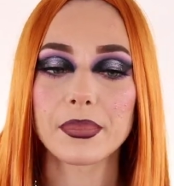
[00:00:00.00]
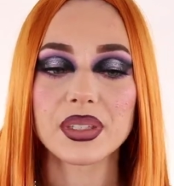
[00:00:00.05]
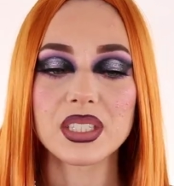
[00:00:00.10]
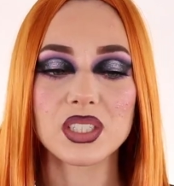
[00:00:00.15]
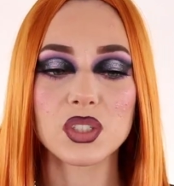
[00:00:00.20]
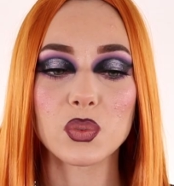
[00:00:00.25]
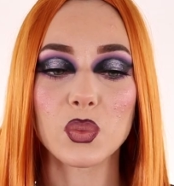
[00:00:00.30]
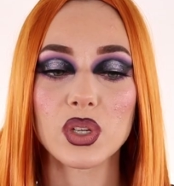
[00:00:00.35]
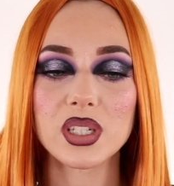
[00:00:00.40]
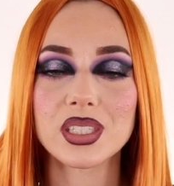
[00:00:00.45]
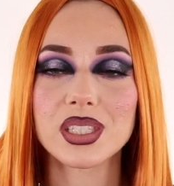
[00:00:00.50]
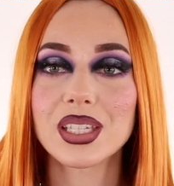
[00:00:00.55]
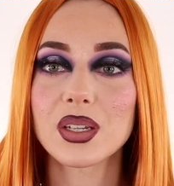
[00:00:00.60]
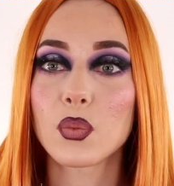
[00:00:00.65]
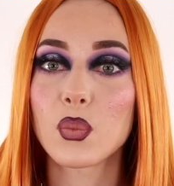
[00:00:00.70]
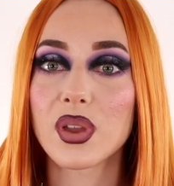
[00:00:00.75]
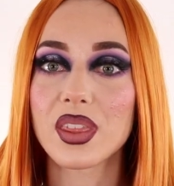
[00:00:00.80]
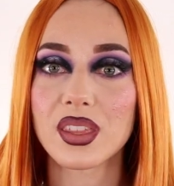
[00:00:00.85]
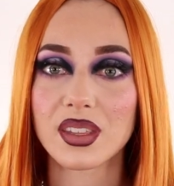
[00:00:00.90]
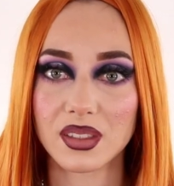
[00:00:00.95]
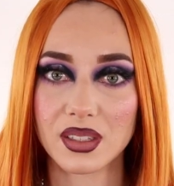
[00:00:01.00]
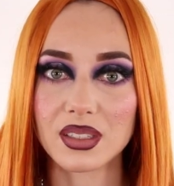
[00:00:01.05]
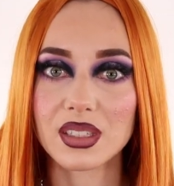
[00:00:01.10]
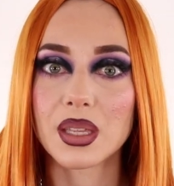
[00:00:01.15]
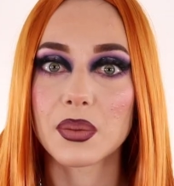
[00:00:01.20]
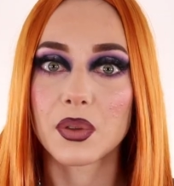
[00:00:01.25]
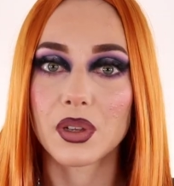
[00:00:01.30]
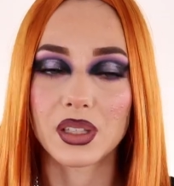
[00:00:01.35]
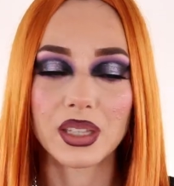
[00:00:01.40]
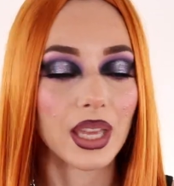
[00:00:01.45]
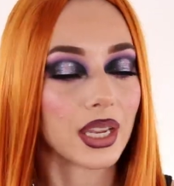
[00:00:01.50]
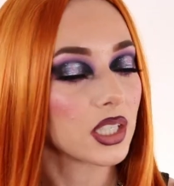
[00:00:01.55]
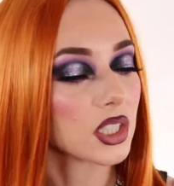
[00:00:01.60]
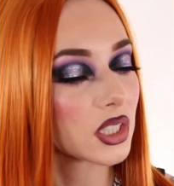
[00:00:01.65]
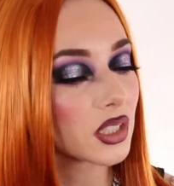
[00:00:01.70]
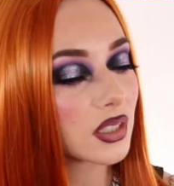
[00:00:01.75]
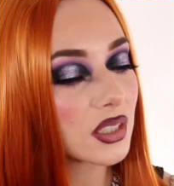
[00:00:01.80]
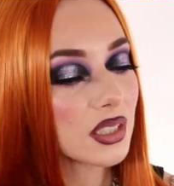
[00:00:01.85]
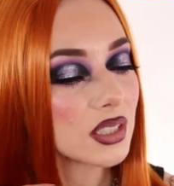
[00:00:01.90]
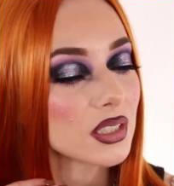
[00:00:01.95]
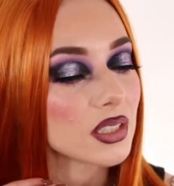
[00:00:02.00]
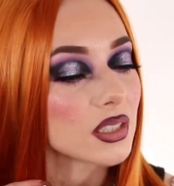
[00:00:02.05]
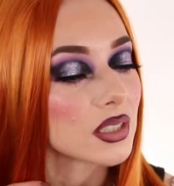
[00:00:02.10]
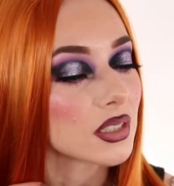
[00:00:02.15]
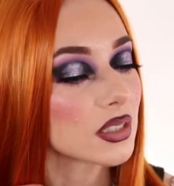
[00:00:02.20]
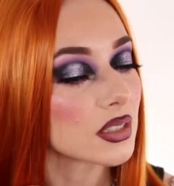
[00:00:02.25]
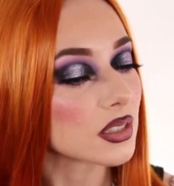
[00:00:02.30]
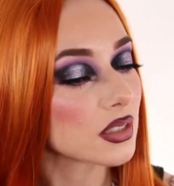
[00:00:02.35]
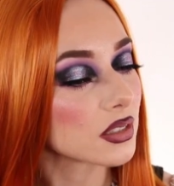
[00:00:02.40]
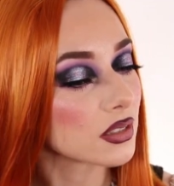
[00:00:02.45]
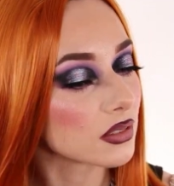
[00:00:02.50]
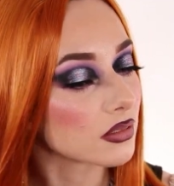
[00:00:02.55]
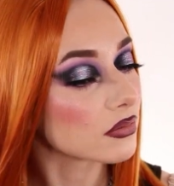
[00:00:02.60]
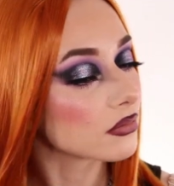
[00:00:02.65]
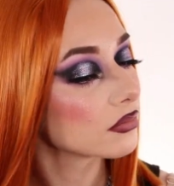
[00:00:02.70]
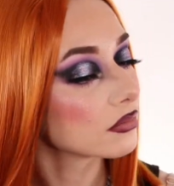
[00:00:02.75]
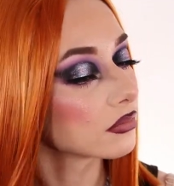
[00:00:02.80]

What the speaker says: This was within the same collection. It's just,